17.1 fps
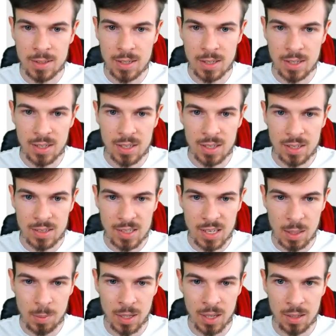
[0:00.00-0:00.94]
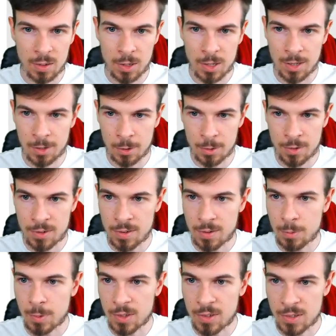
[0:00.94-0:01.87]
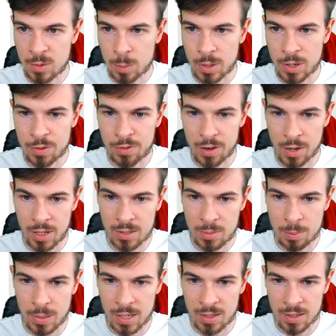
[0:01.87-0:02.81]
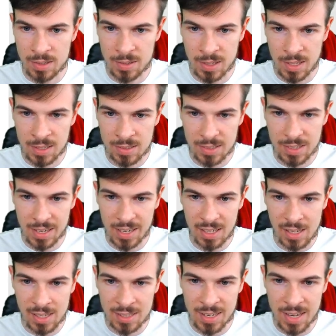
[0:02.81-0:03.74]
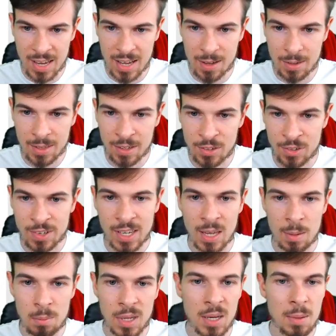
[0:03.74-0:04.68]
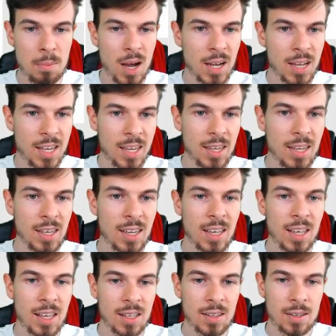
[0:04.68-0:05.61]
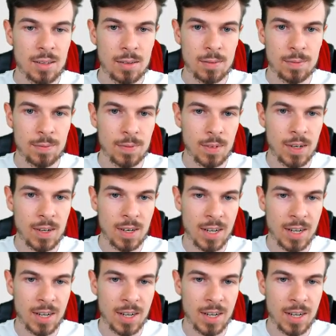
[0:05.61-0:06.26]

It's gonna be huge, which is perfect because you can scale it down and she can be a monkey. All right,